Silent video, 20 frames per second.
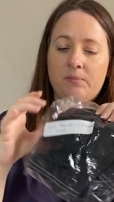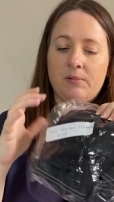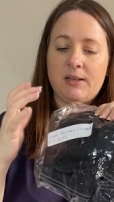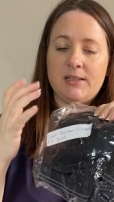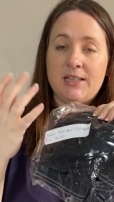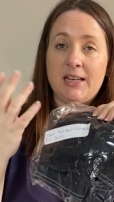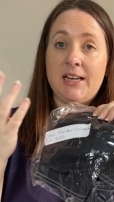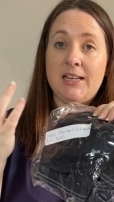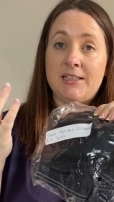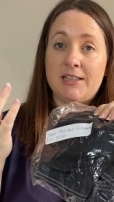
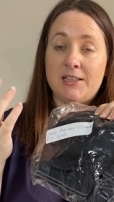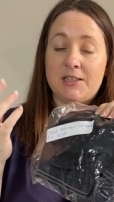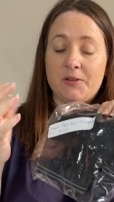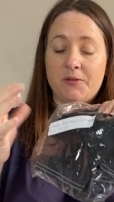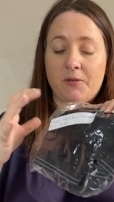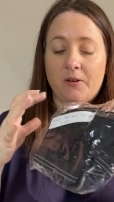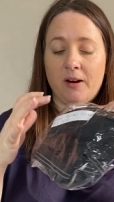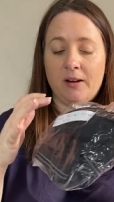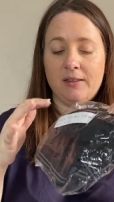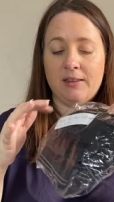it's easier to
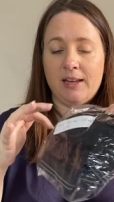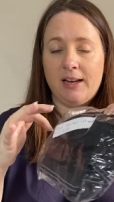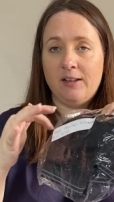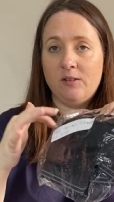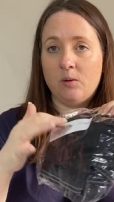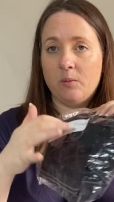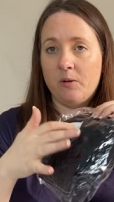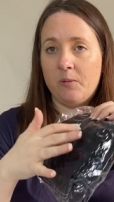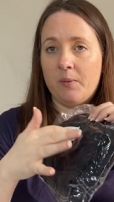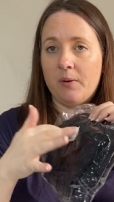find
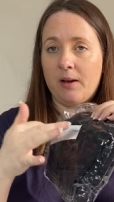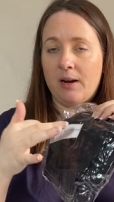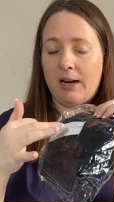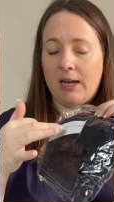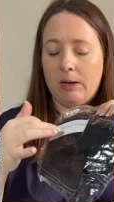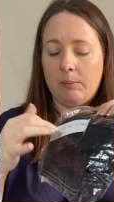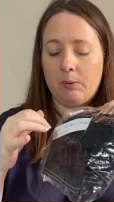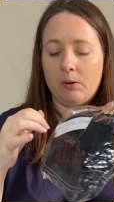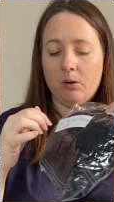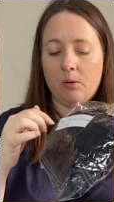things when we put a
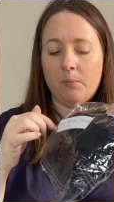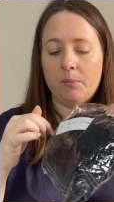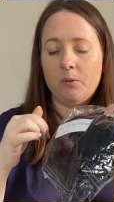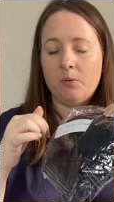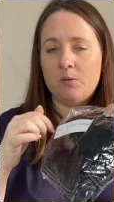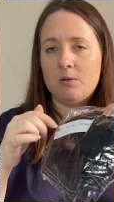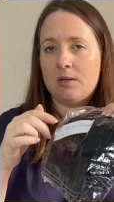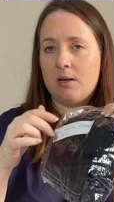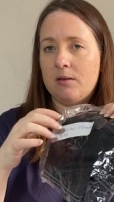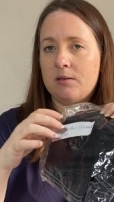label on but
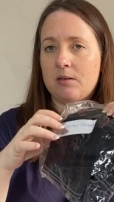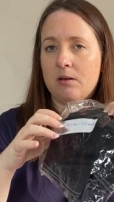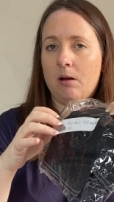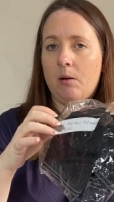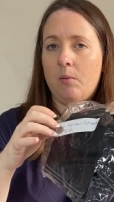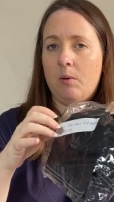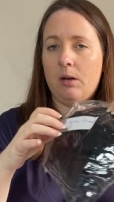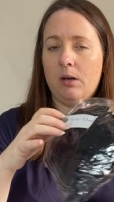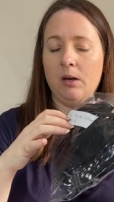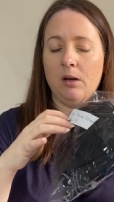also
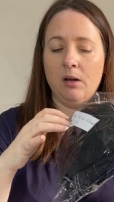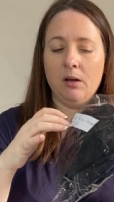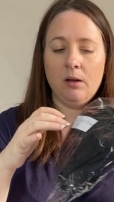Simon